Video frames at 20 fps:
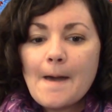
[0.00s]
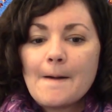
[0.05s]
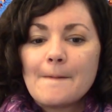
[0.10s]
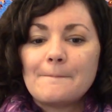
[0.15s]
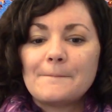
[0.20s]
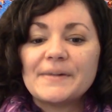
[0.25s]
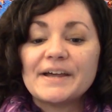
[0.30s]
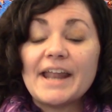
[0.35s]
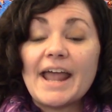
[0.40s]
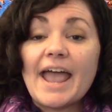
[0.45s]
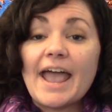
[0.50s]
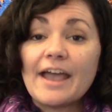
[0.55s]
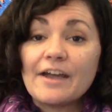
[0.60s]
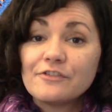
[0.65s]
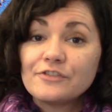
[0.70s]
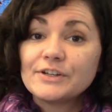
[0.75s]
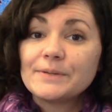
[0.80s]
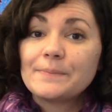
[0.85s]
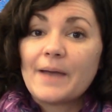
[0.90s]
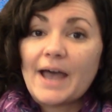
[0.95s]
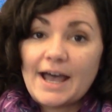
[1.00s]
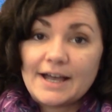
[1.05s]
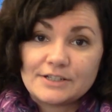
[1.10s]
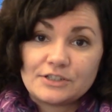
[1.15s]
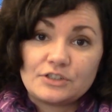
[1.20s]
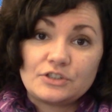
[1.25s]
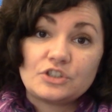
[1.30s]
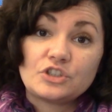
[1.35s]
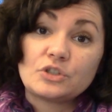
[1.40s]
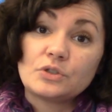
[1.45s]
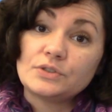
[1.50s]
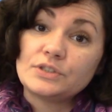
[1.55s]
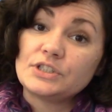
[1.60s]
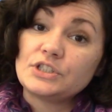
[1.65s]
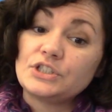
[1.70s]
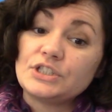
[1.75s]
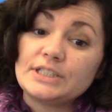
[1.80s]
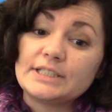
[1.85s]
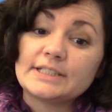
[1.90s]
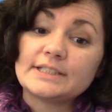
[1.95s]
but every passage shows us
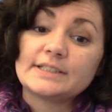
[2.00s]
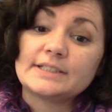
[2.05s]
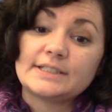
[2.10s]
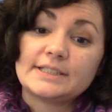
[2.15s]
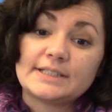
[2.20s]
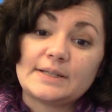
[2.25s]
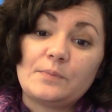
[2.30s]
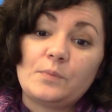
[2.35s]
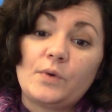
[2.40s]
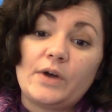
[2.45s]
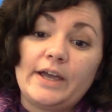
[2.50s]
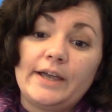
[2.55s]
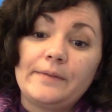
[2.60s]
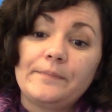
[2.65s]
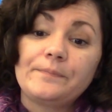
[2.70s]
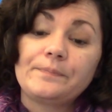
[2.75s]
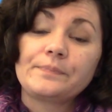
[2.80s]
Jesus in some way.